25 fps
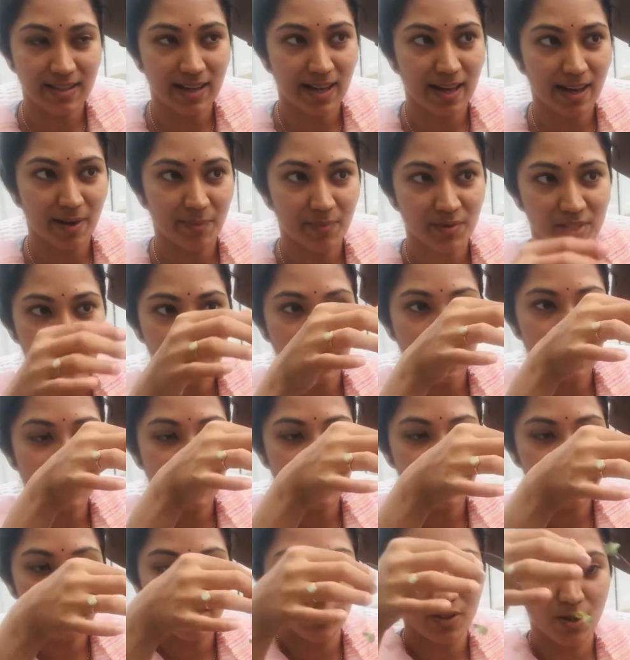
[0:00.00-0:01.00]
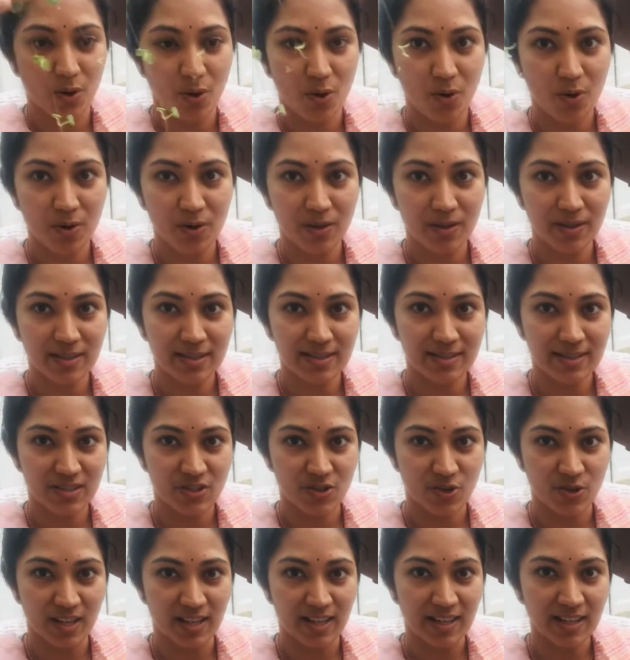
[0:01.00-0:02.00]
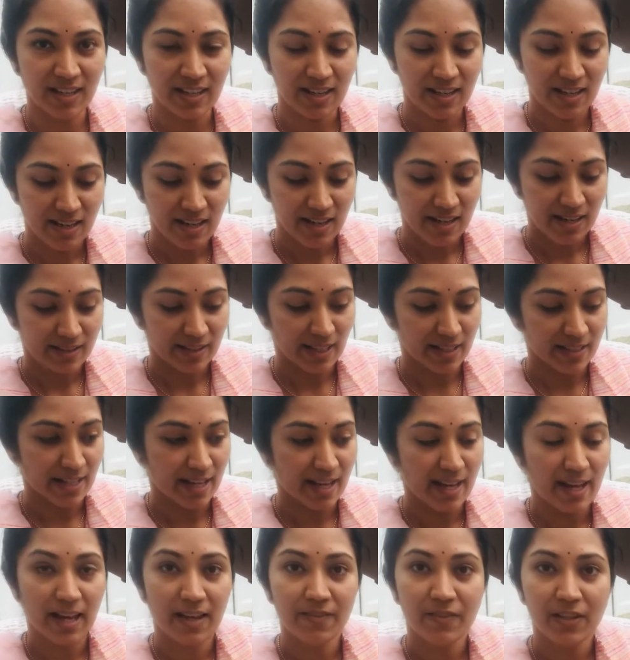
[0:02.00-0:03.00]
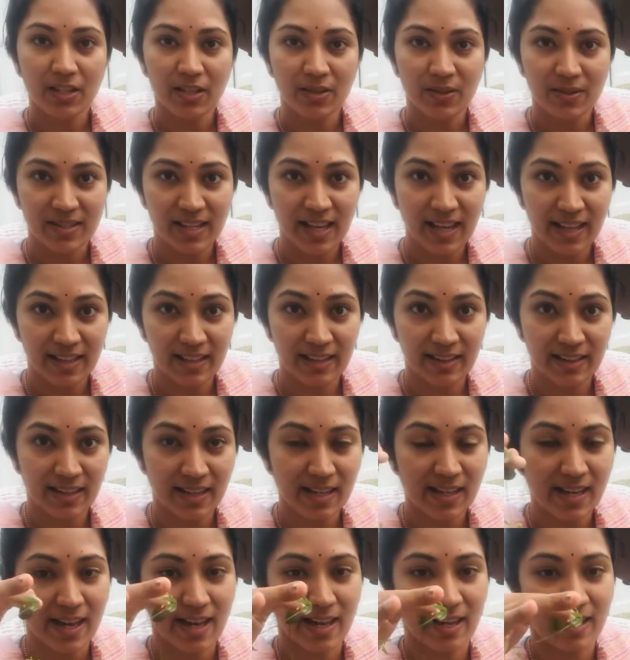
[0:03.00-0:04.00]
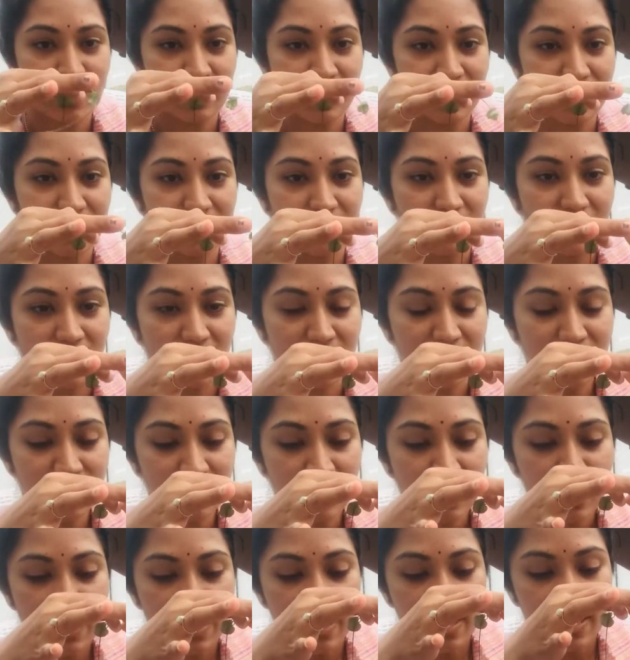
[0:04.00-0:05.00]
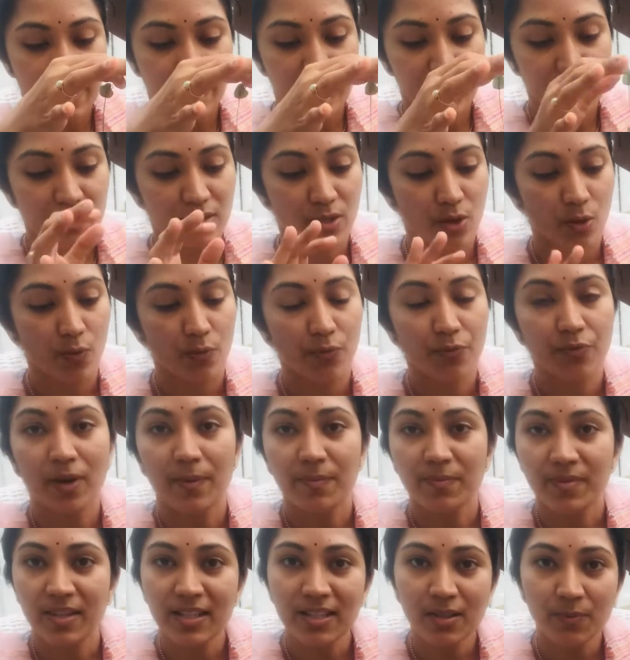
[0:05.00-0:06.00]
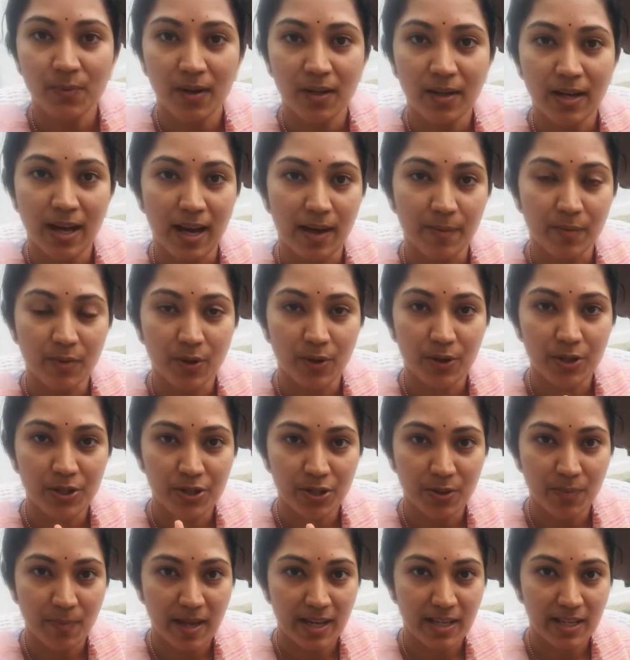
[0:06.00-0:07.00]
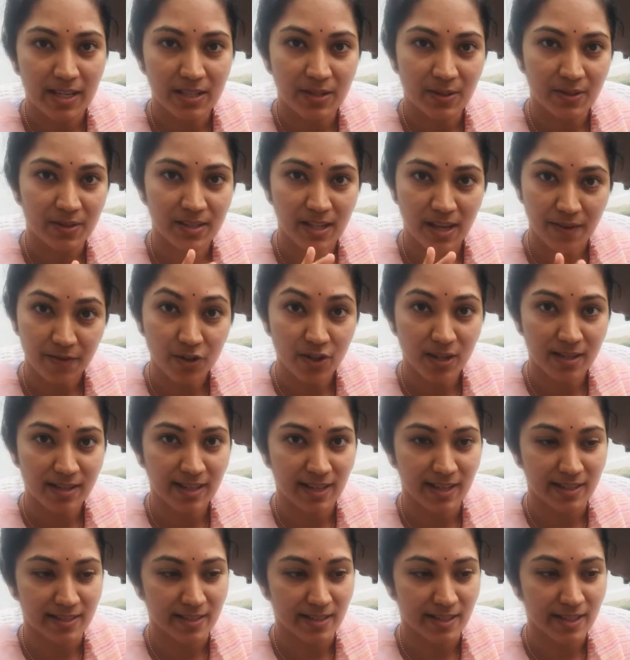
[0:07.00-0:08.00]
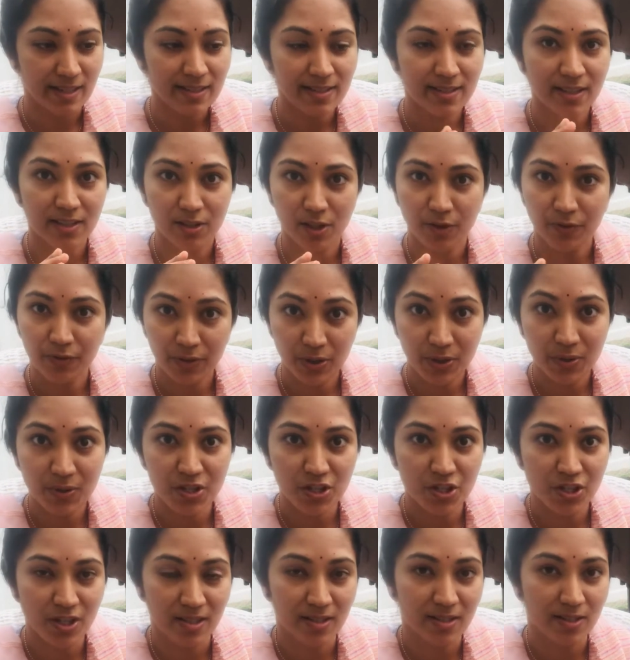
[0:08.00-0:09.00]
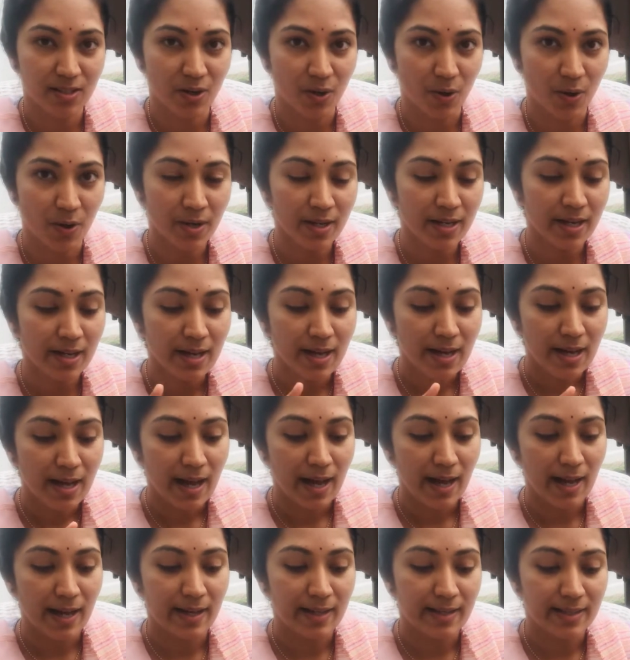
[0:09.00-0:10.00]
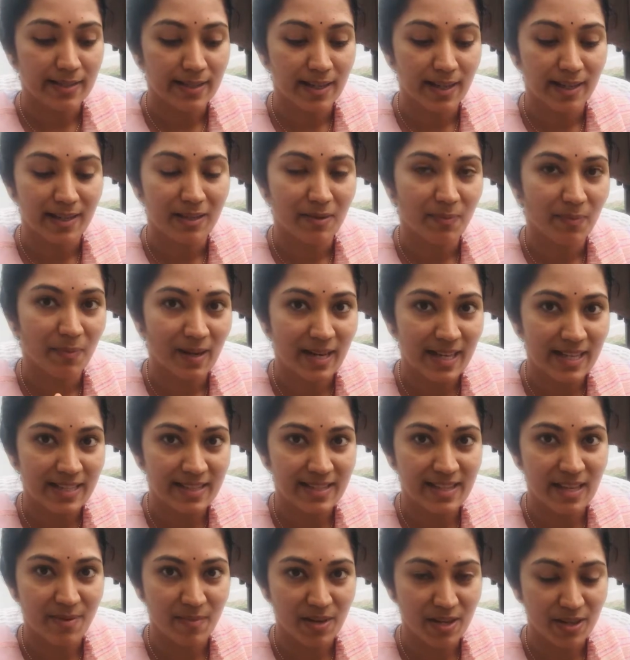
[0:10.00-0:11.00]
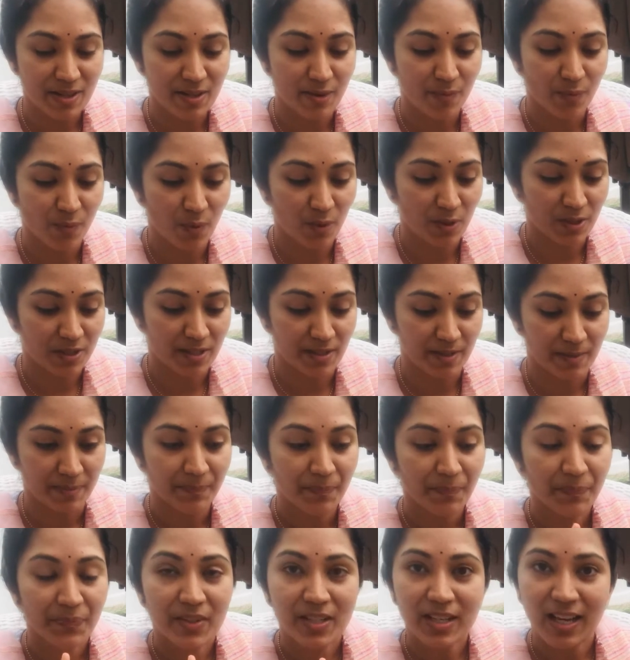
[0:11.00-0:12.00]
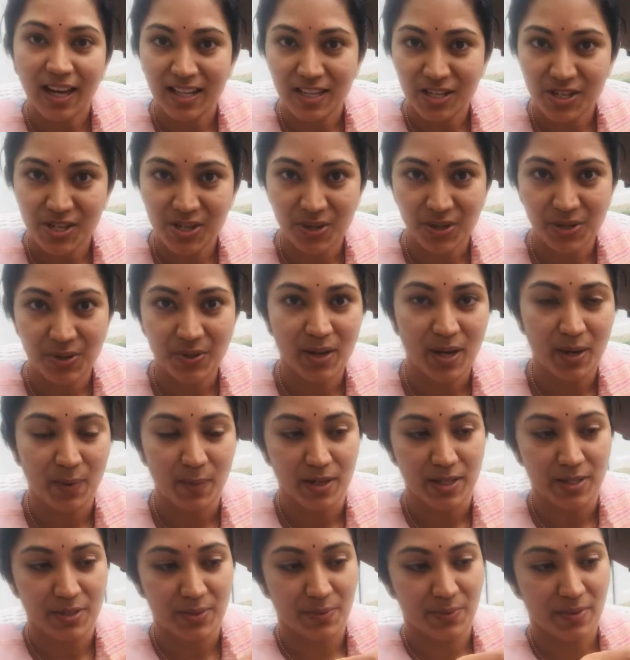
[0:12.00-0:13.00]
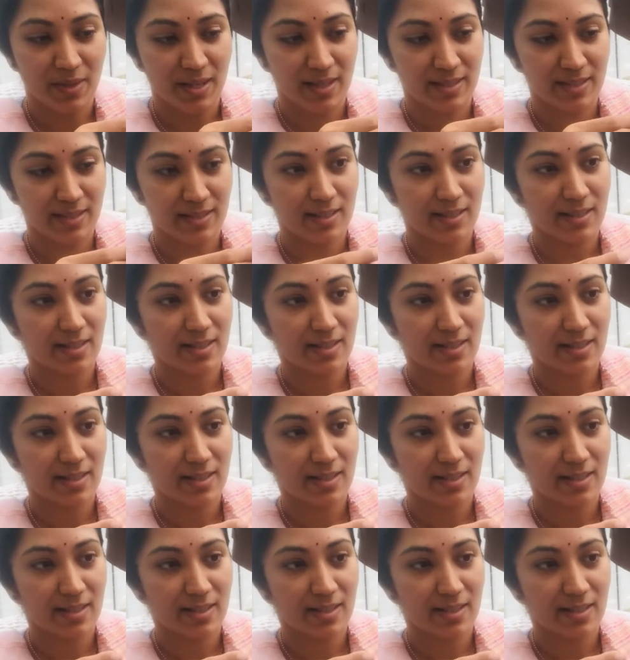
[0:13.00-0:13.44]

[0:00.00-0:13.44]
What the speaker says: I am taking this long string that I have. It looks healthy and nice. So from this one, I'm going to make into several cuttings that are few inches long, and I'll place them in the water. I'll show you how I do that.